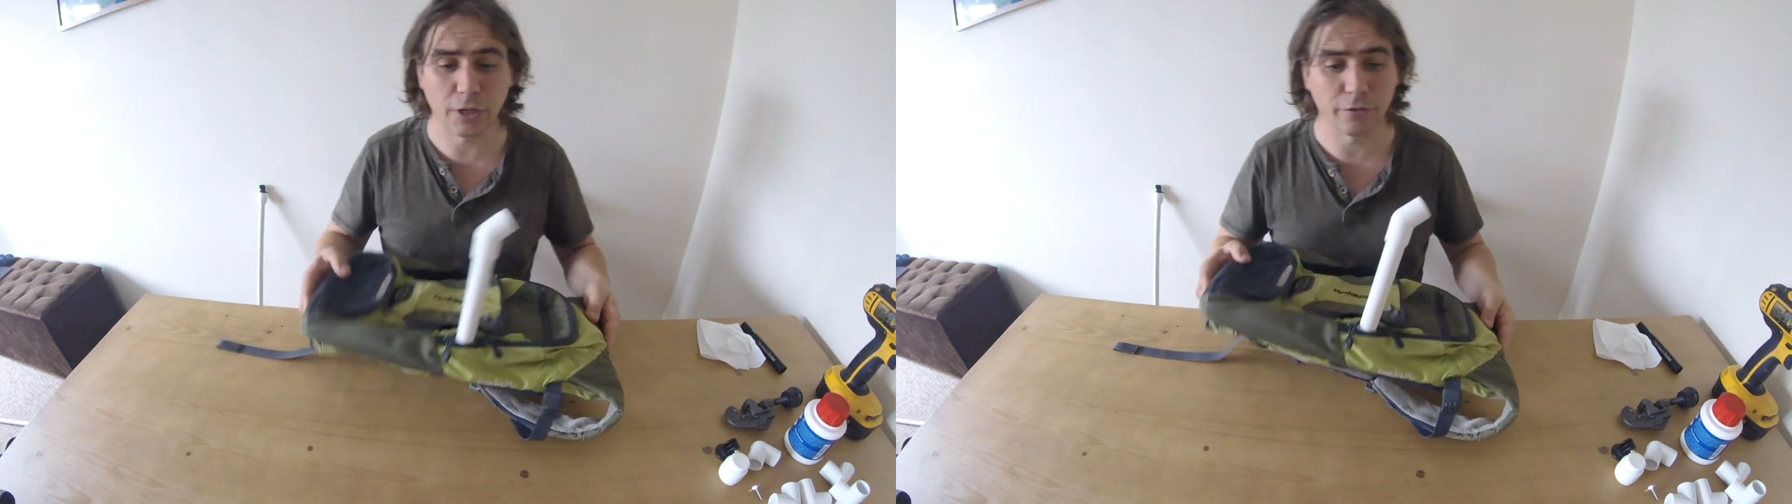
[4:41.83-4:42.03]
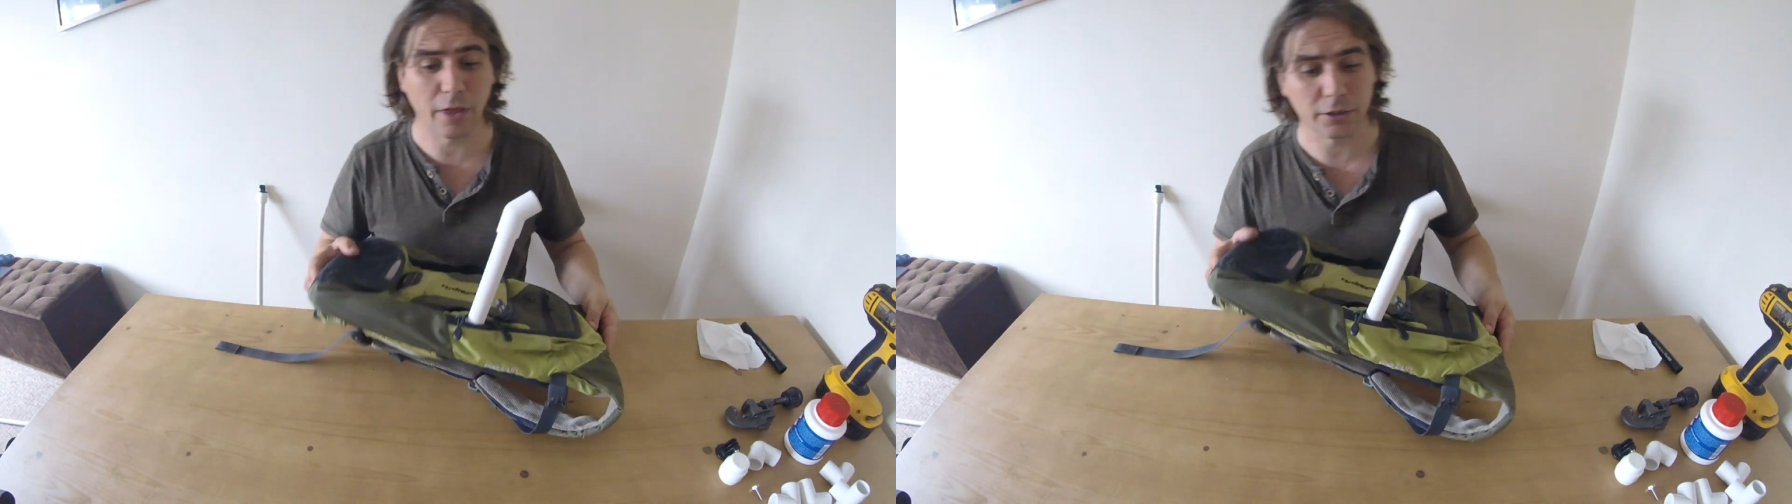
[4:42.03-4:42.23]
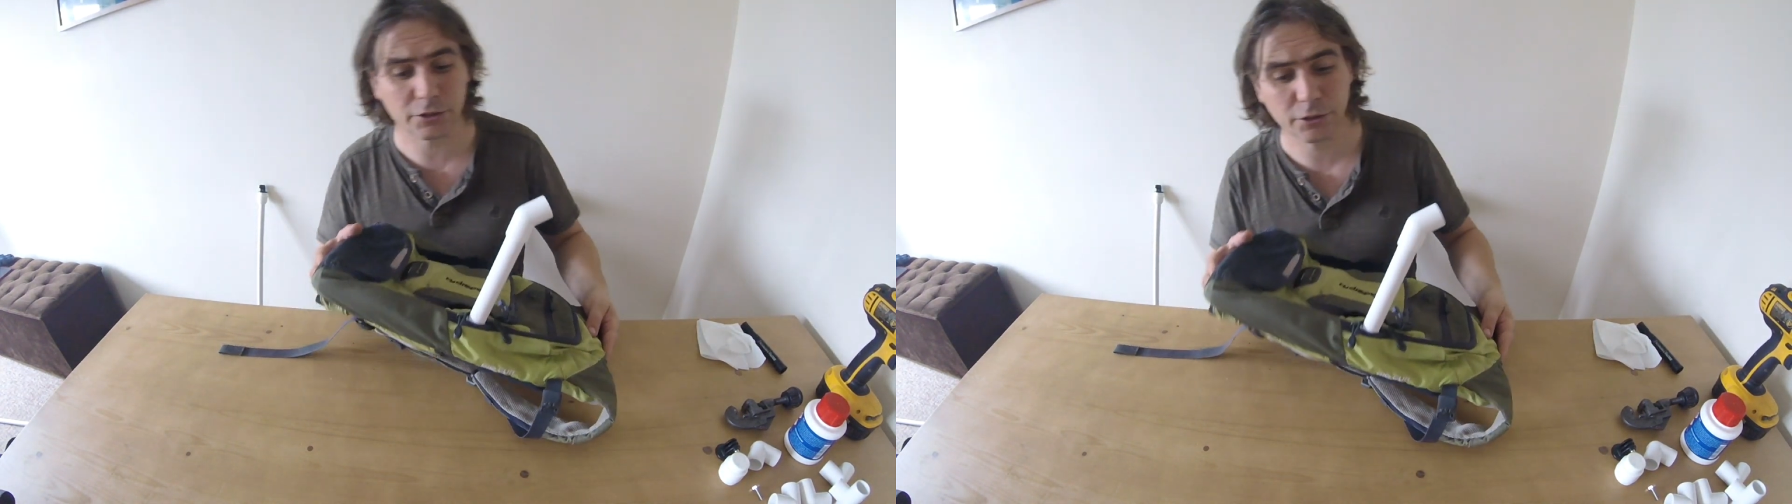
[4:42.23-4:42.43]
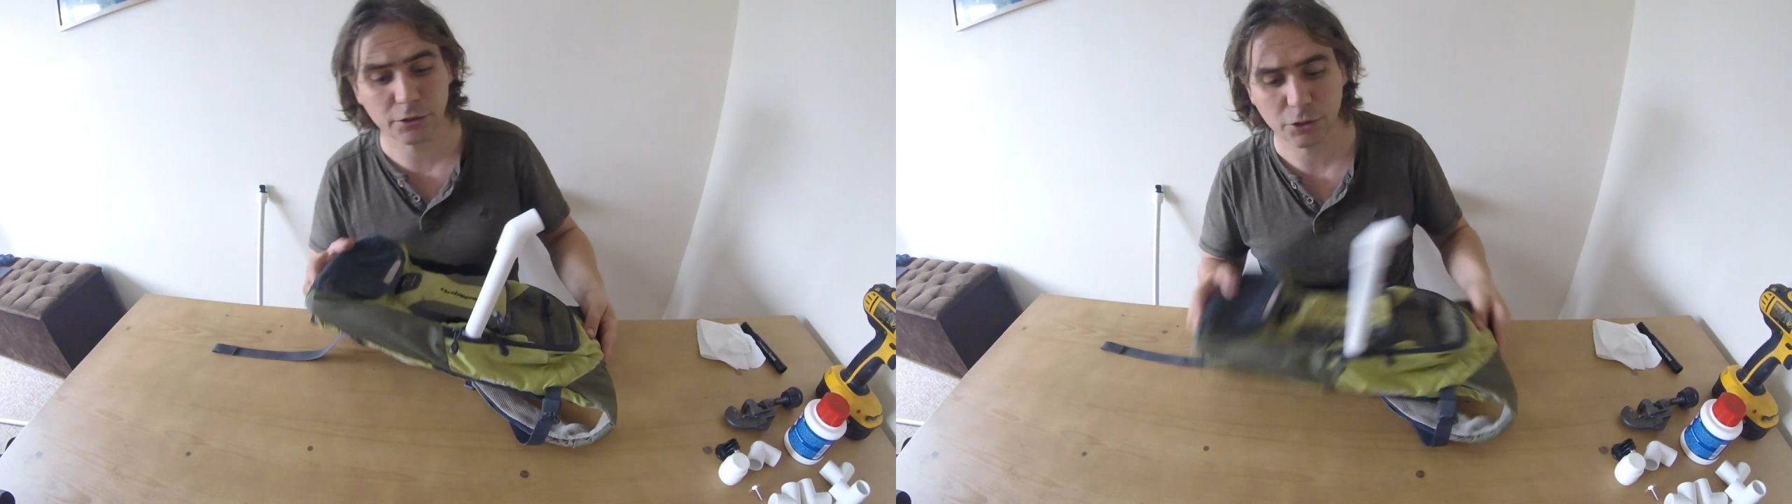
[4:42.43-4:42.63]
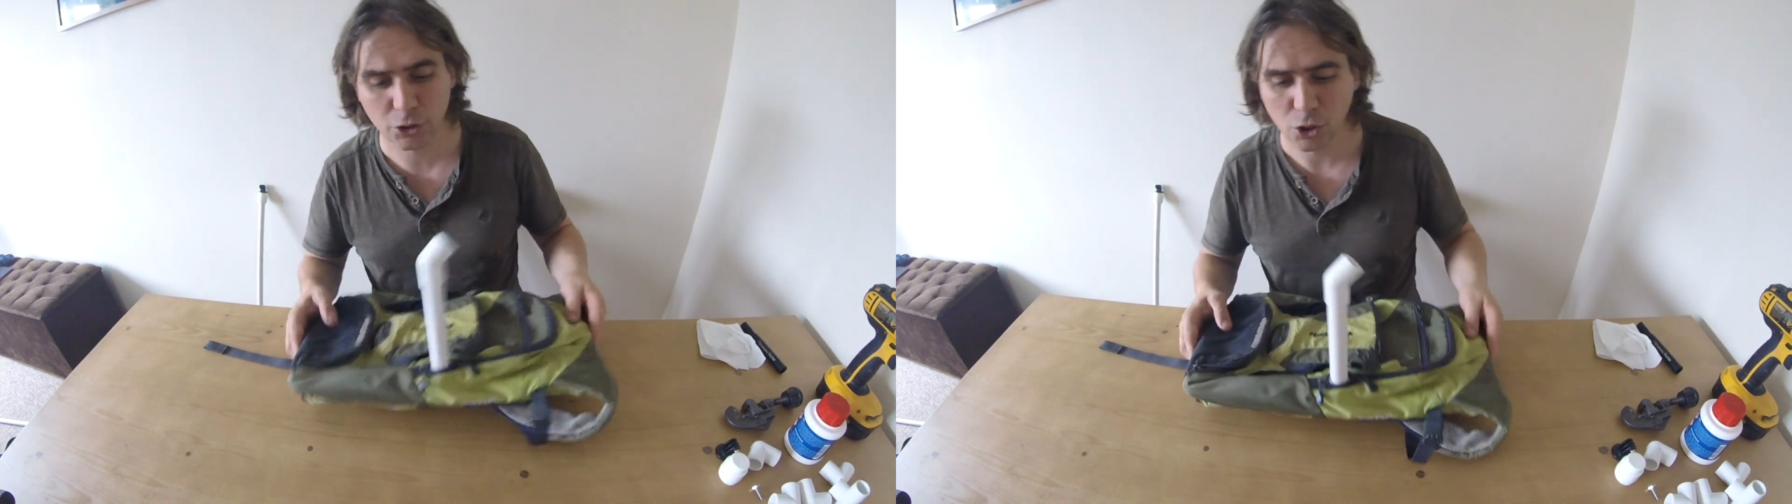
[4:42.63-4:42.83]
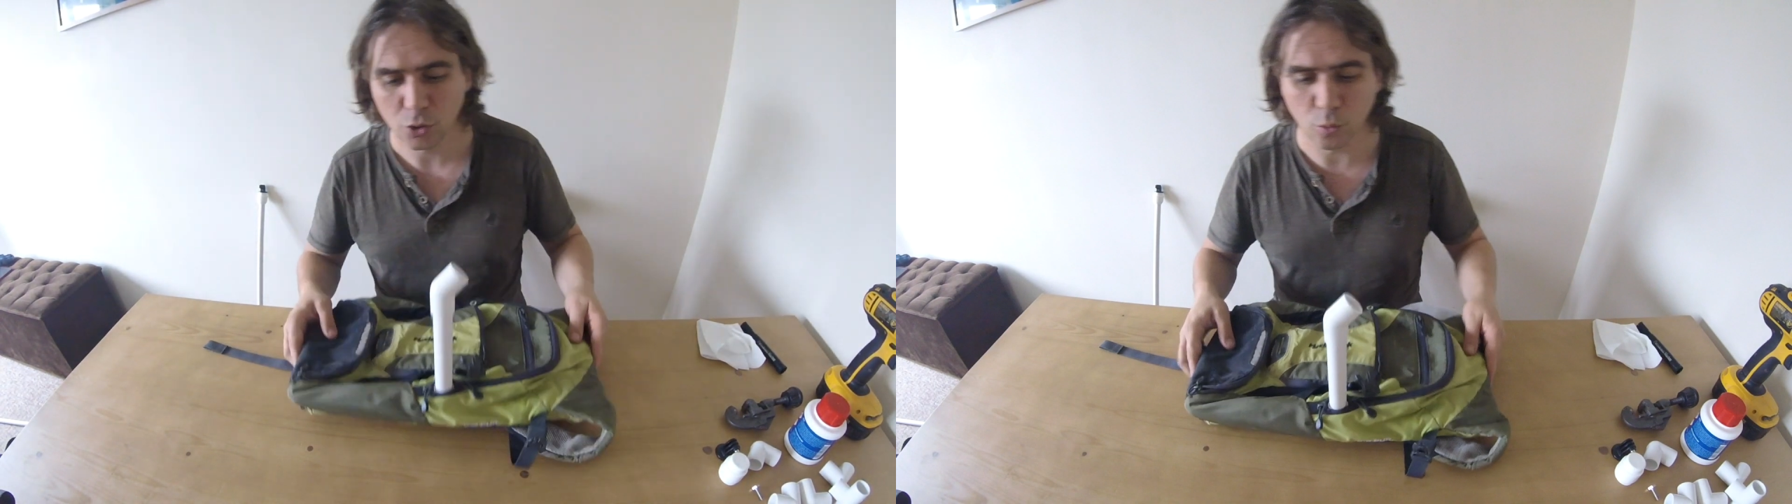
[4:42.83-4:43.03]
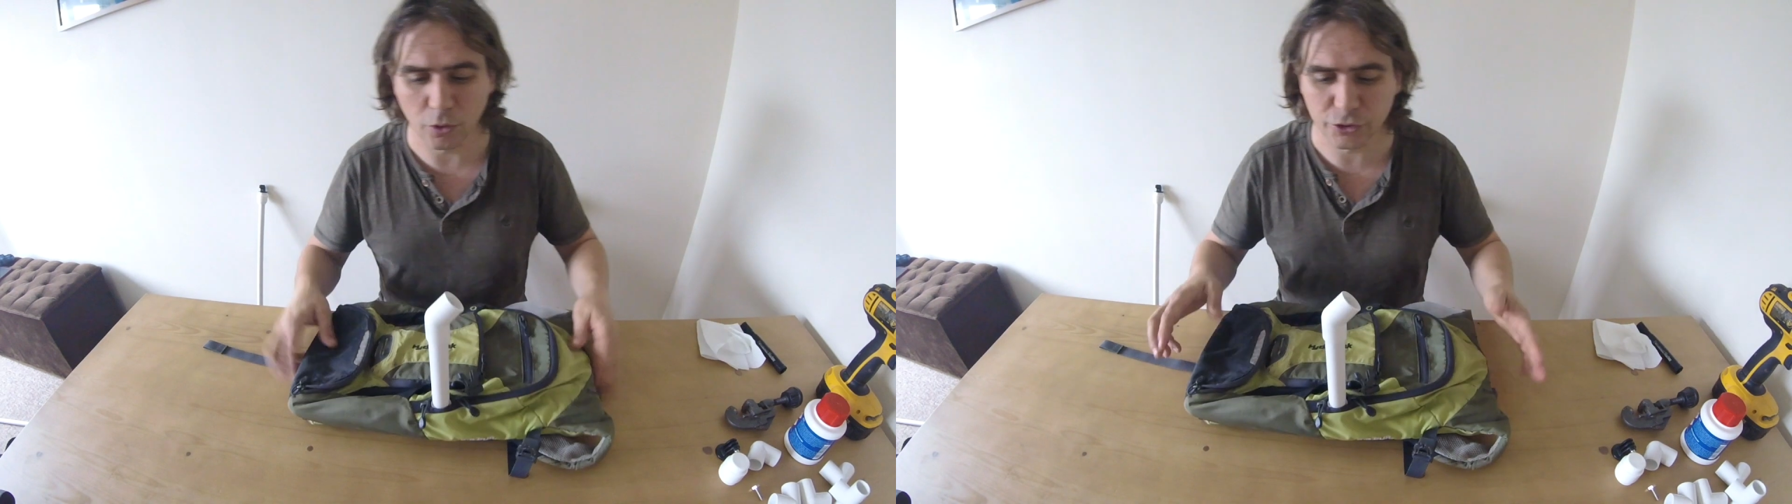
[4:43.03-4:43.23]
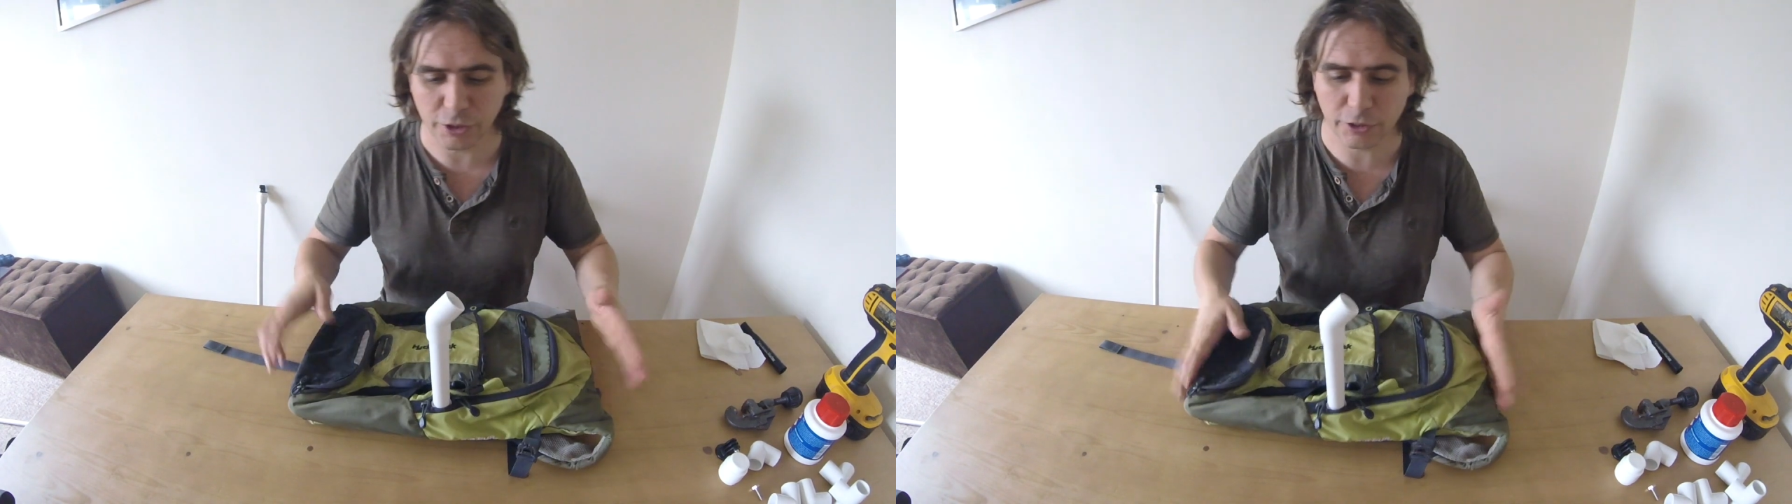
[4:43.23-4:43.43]
have that
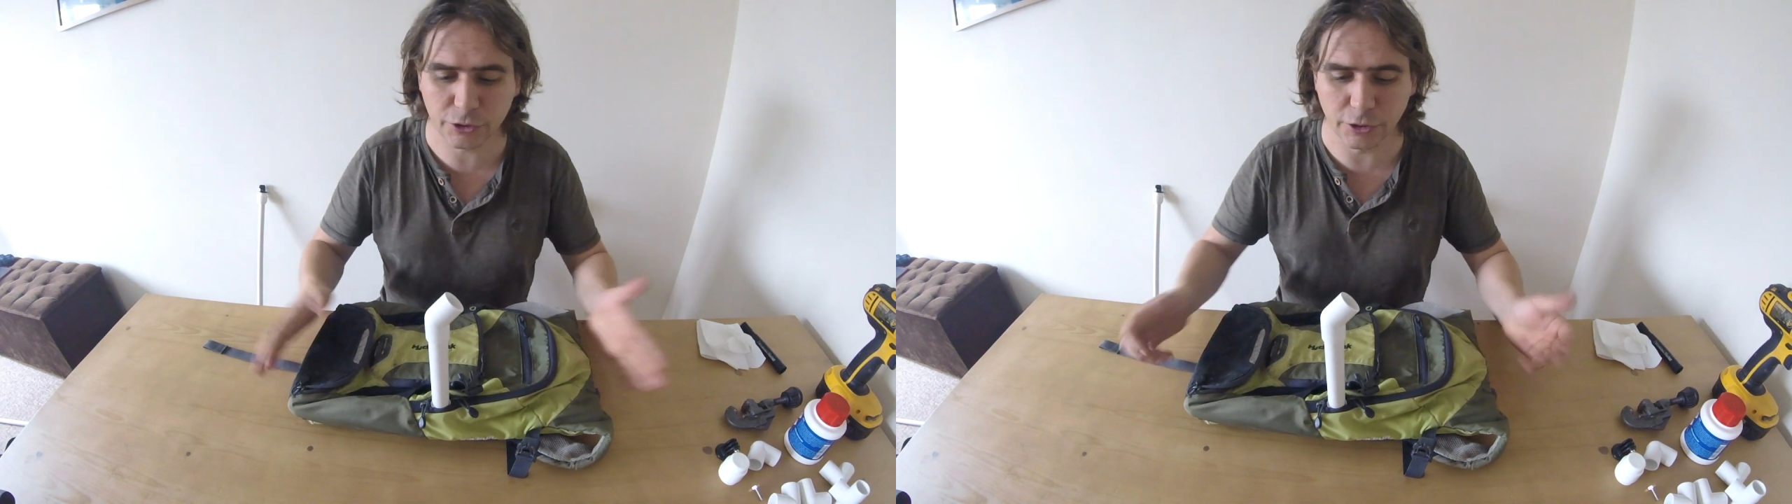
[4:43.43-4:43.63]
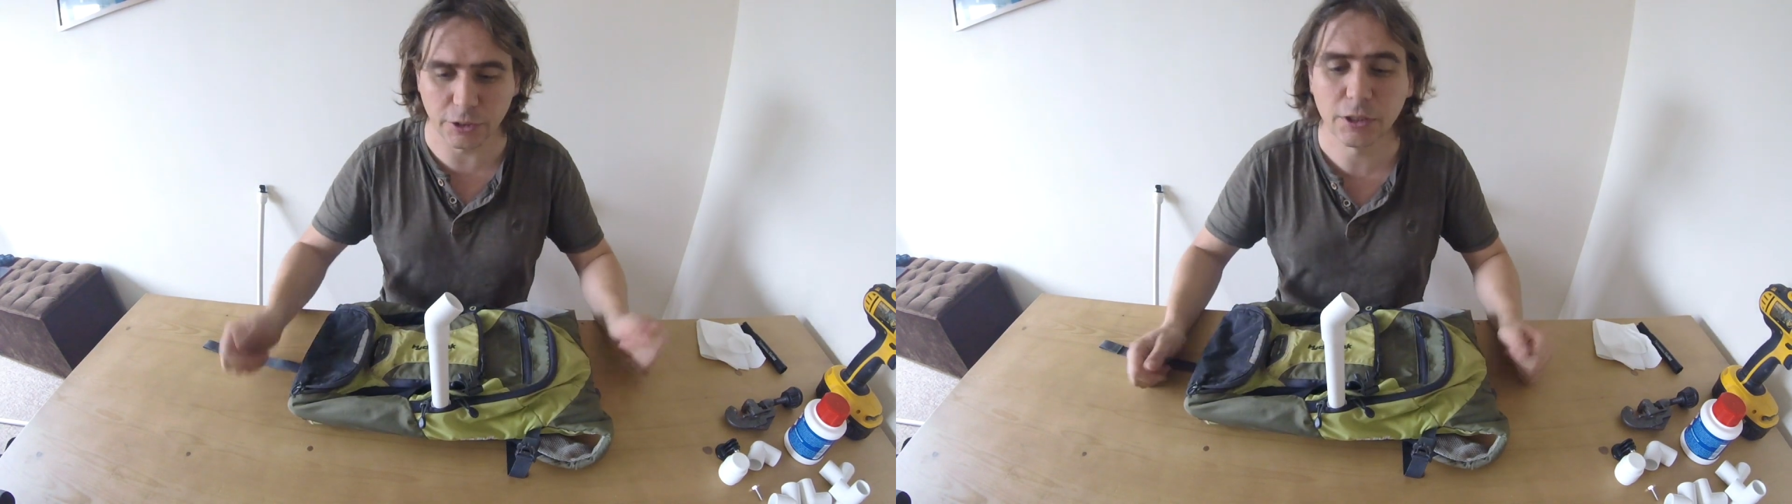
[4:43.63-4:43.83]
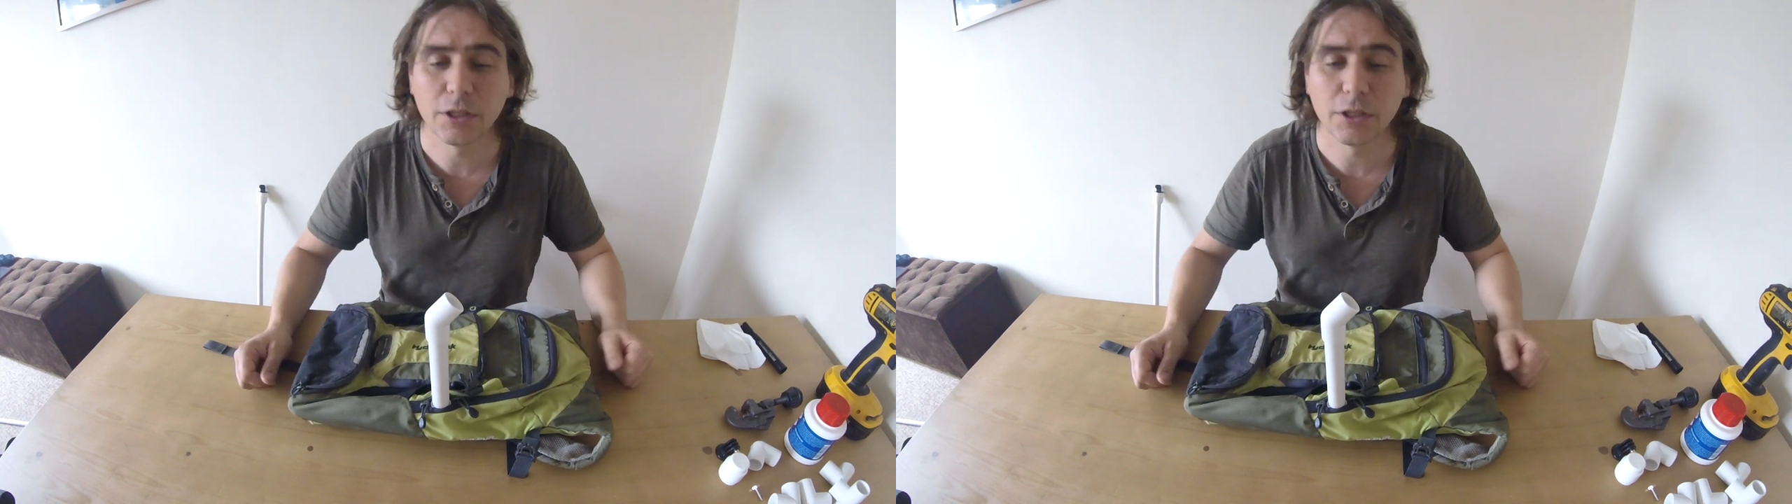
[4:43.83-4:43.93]
one section